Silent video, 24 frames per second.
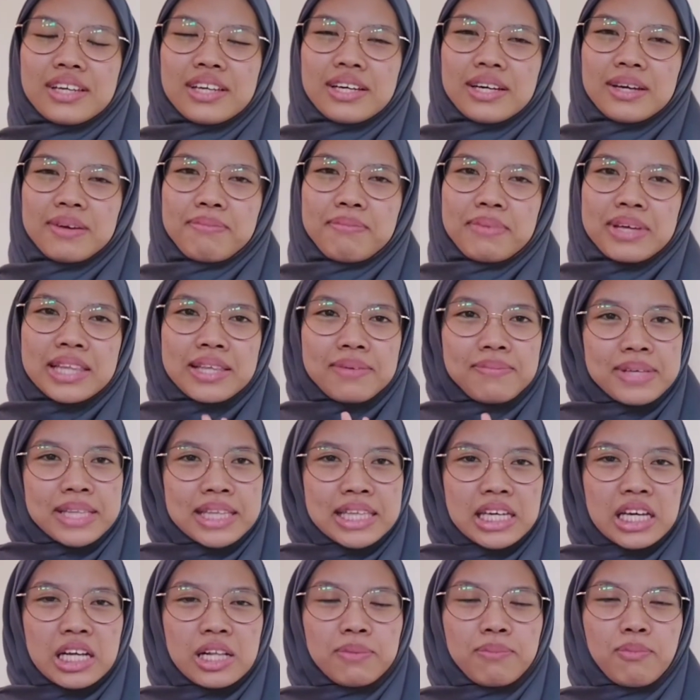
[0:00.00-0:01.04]
the
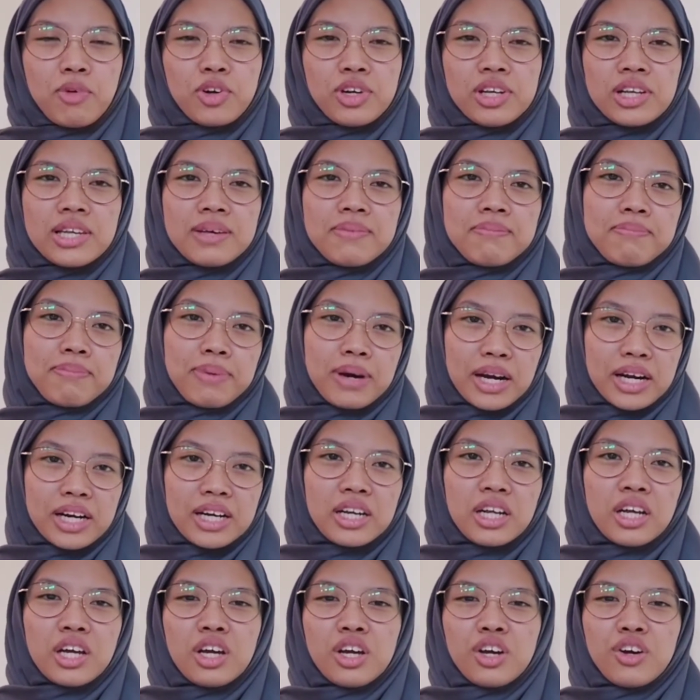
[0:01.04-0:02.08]
mathematical modeling part
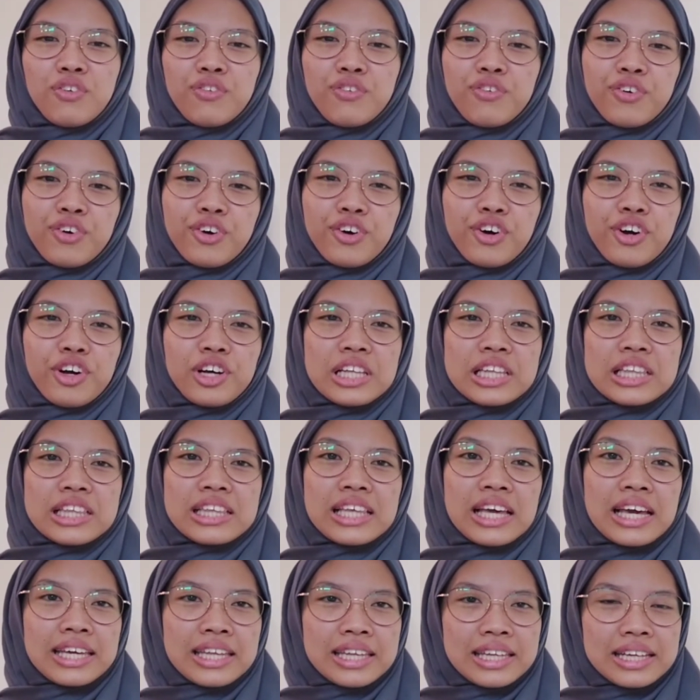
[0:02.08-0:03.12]
for
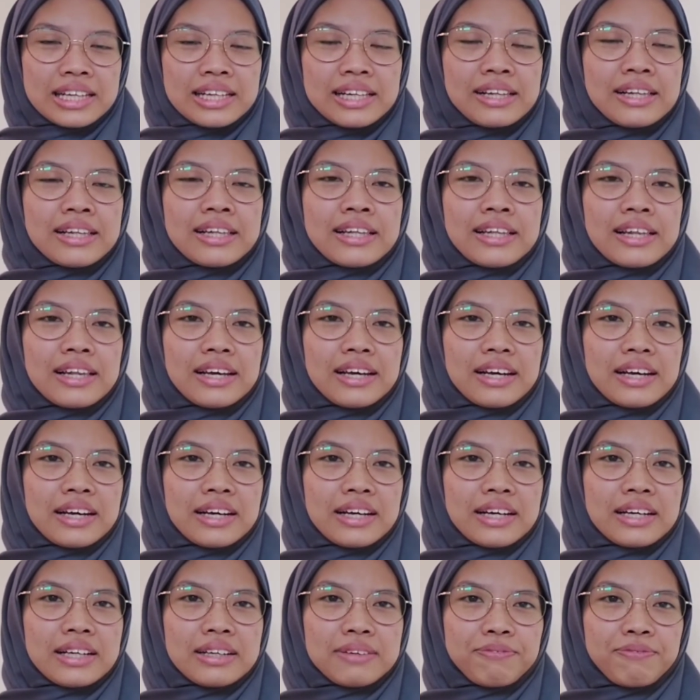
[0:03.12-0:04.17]
tidal
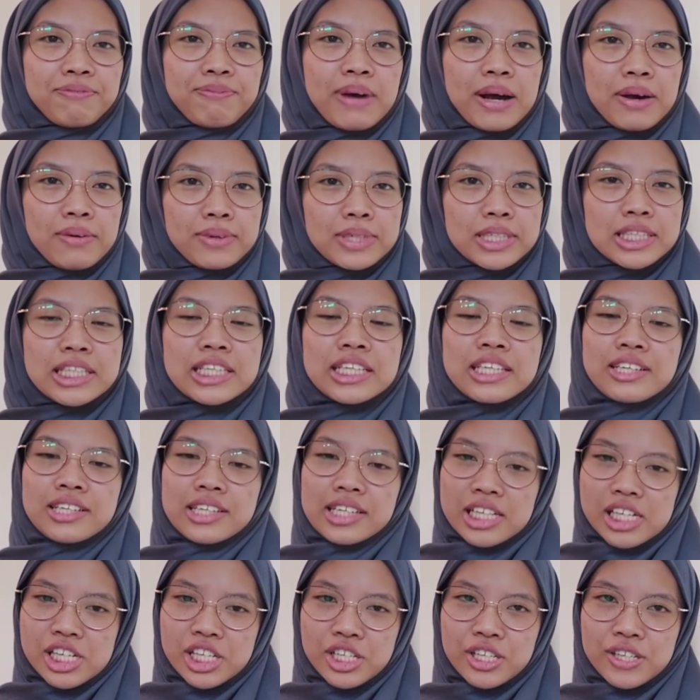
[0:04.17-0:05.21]
power
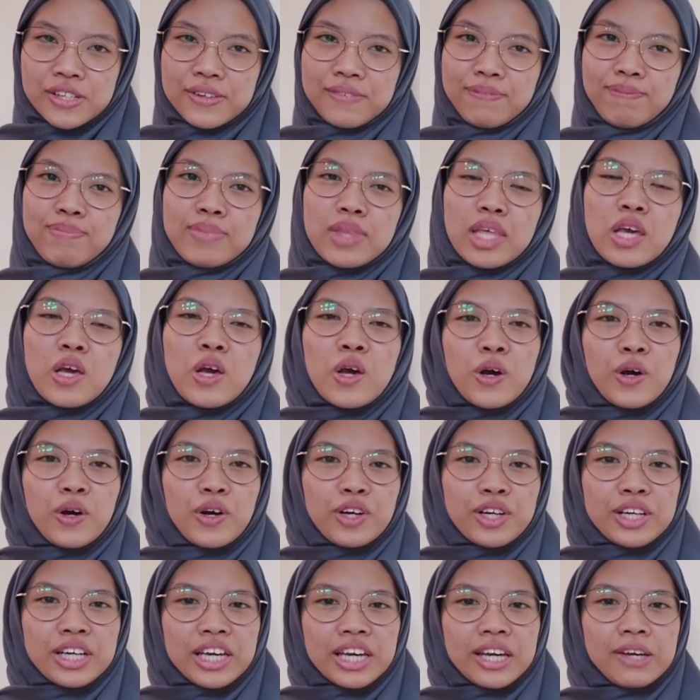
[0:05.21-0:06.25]
generation.
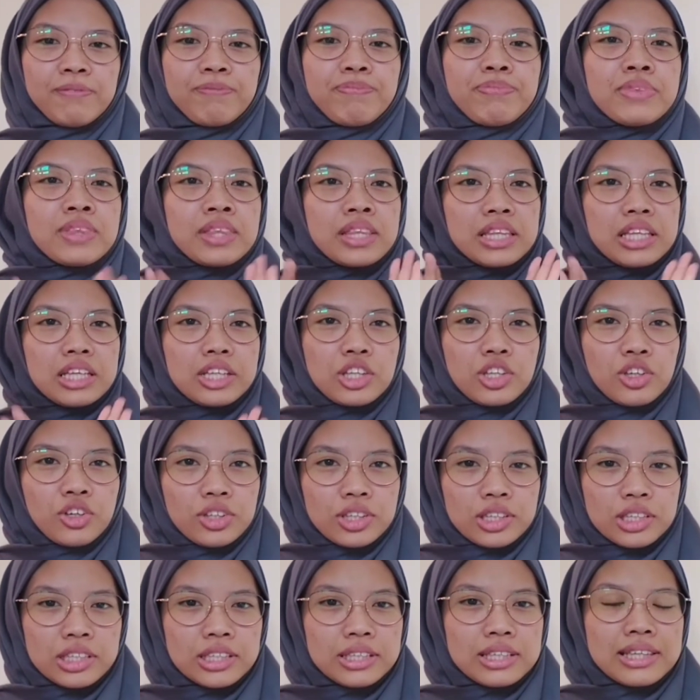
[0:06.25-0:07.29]
Okay, the
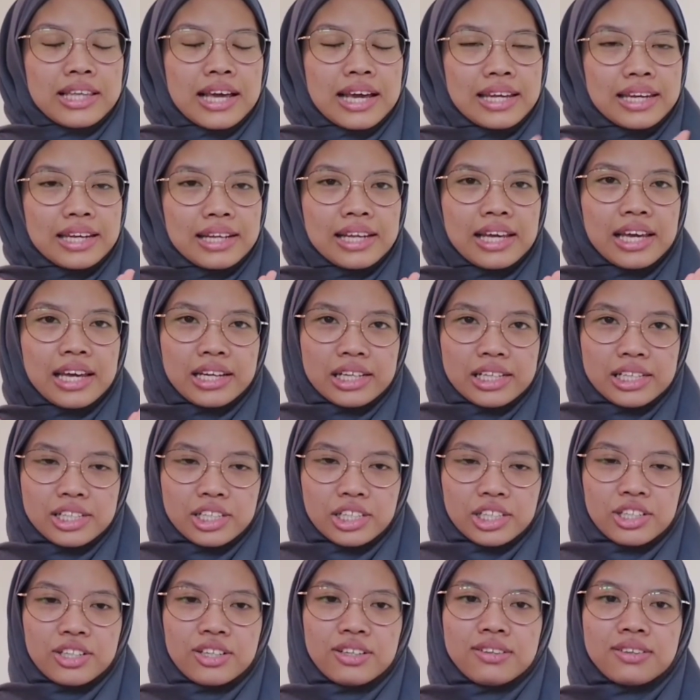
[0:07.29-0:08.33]
total tidal
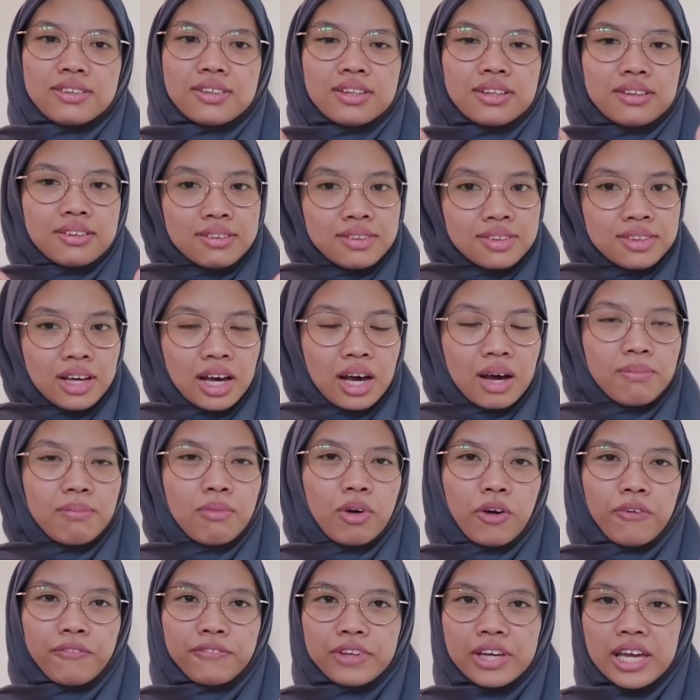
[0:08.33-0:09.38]
energy is the
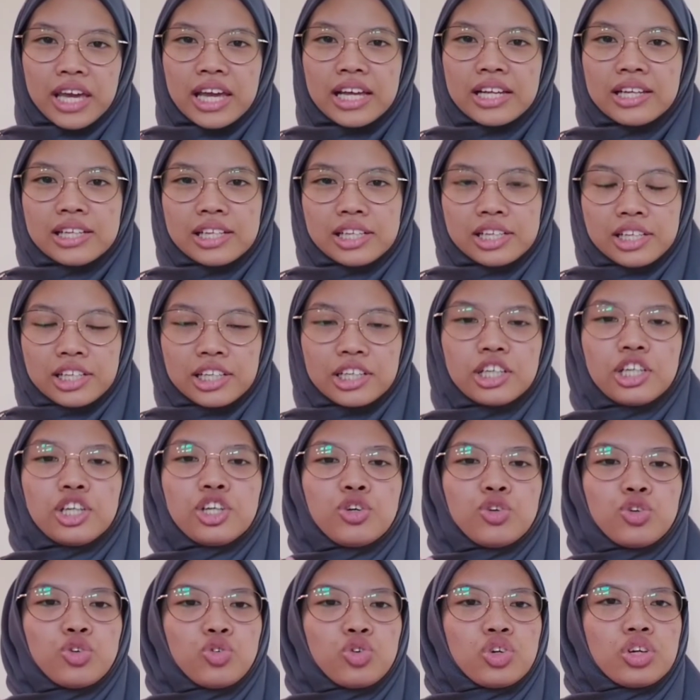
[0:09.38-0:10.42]
sum of the energy
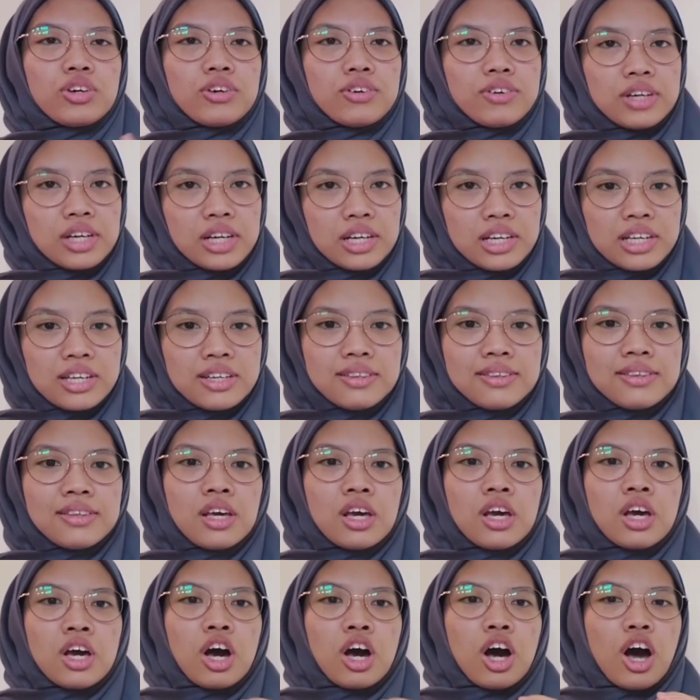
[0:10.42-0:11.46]
due to the release
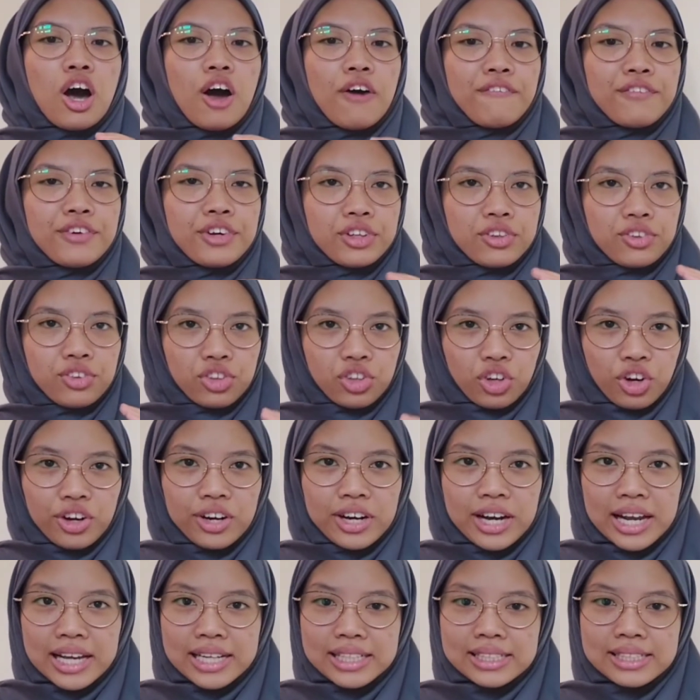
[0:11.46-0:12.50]
of the
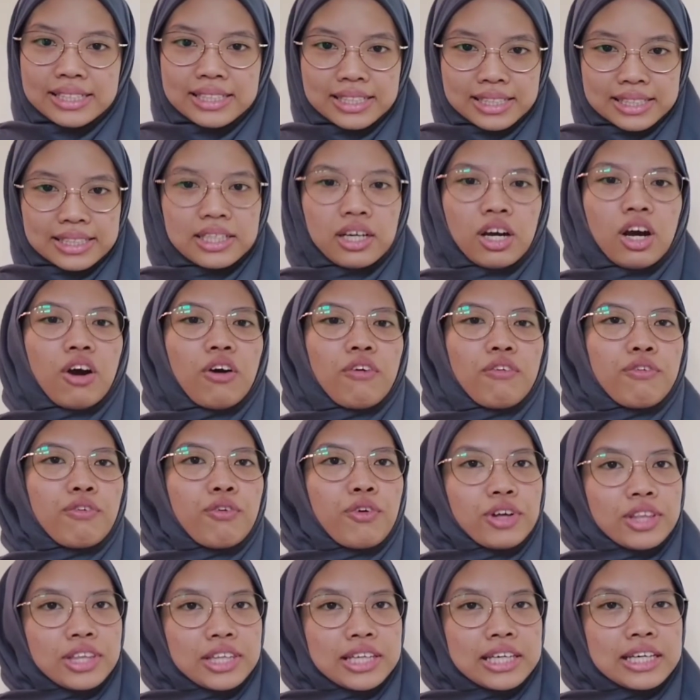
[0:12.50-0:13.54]
stored energy of
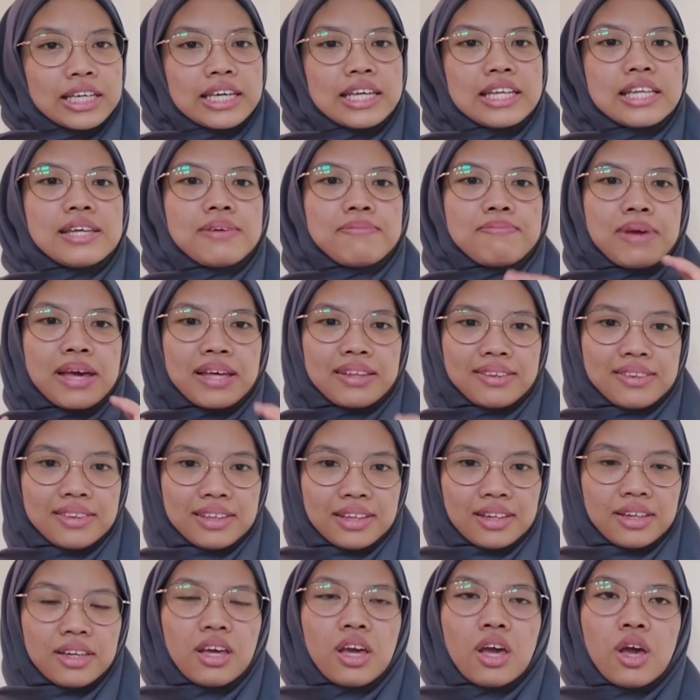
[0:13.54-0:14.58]
water in the
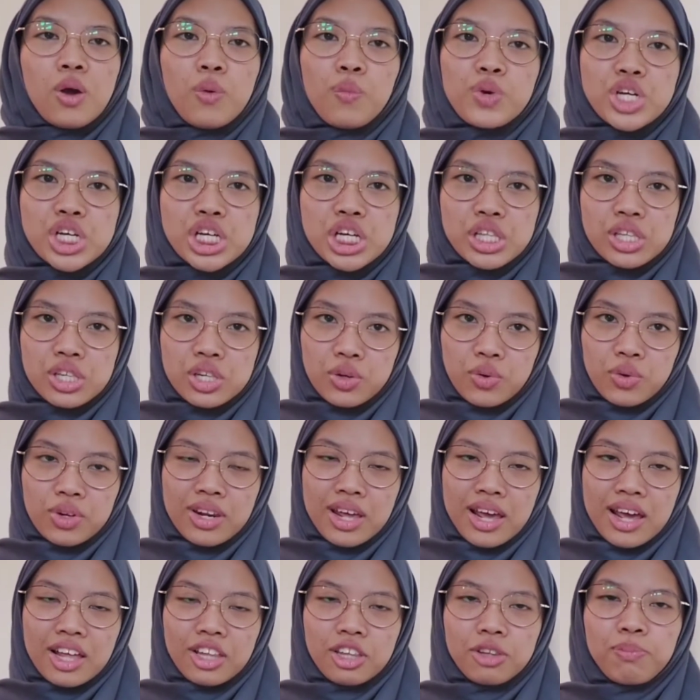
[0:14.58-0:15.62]
basin, which is
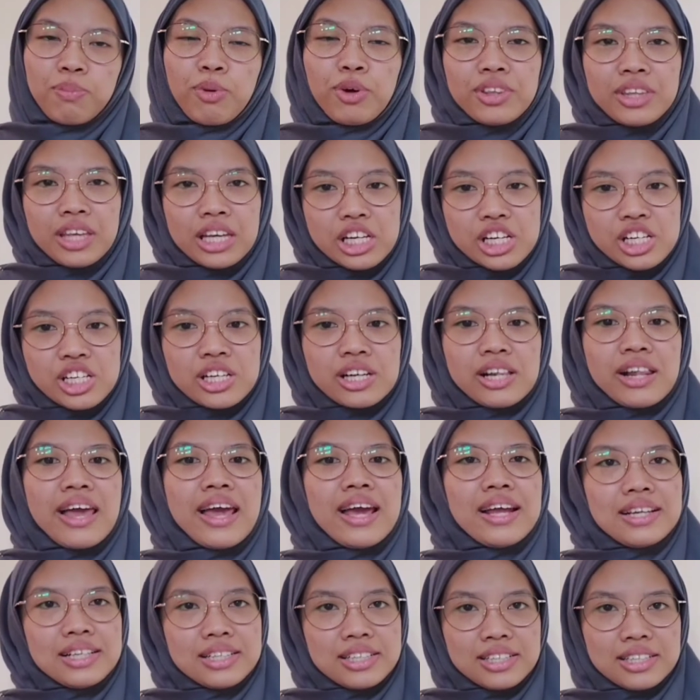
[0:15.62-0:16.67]
known as potential
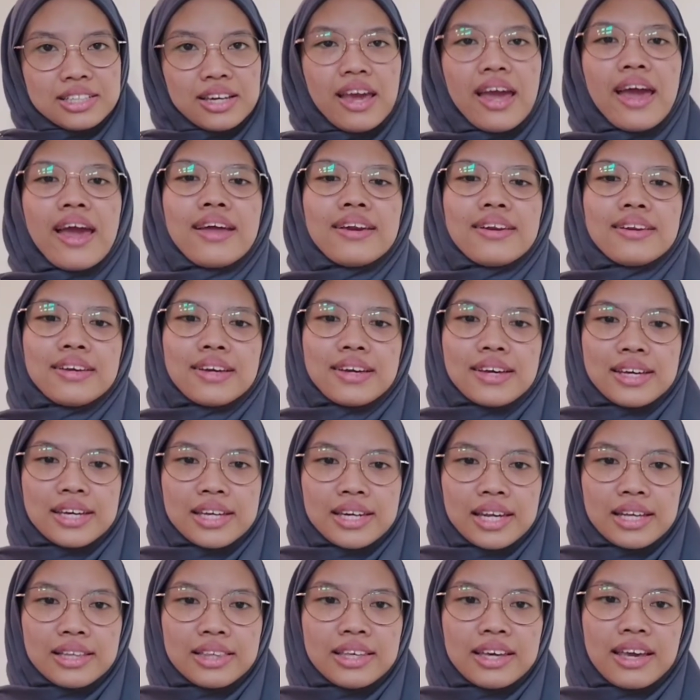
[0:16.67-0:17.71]
energy, and the
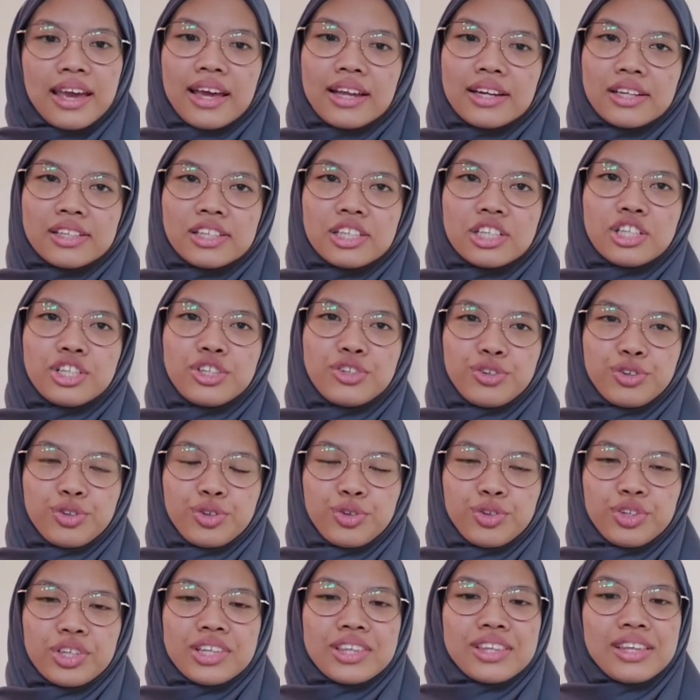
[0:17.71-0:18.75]
kinetic energy due
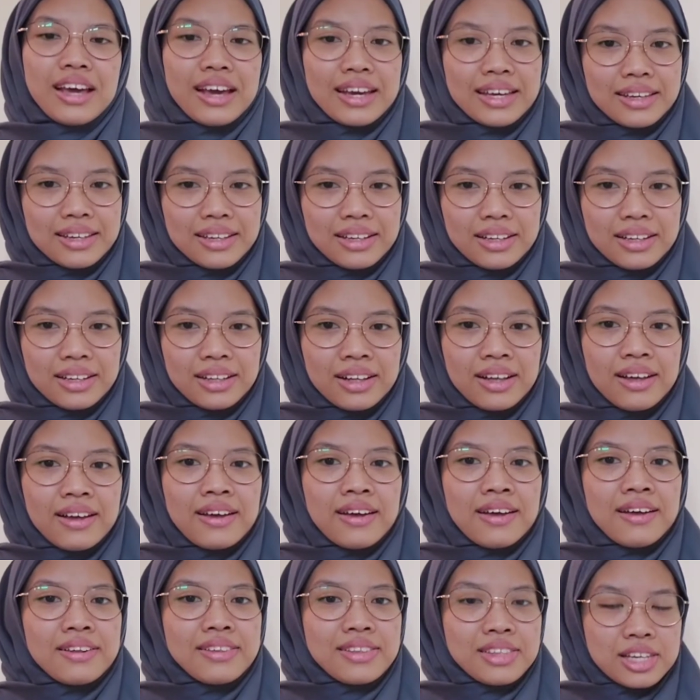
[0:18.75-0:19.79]
to the tidal
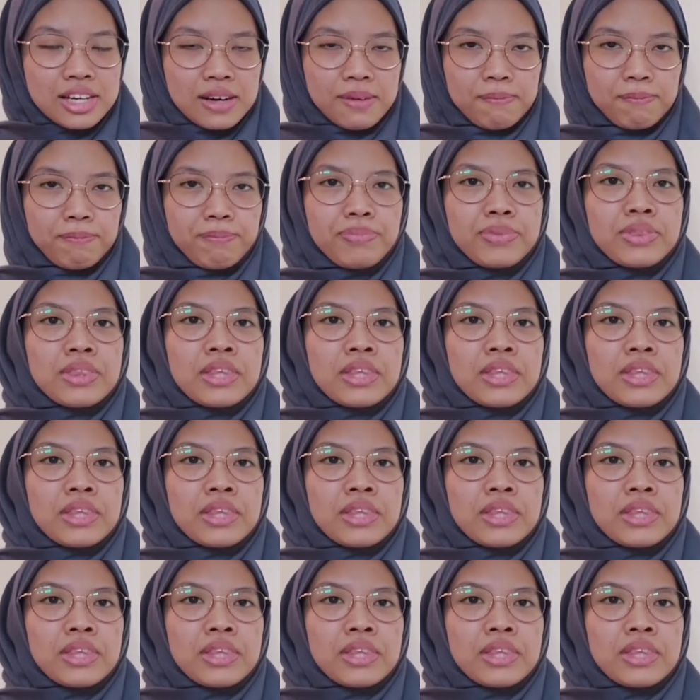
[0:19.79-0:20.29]
stream,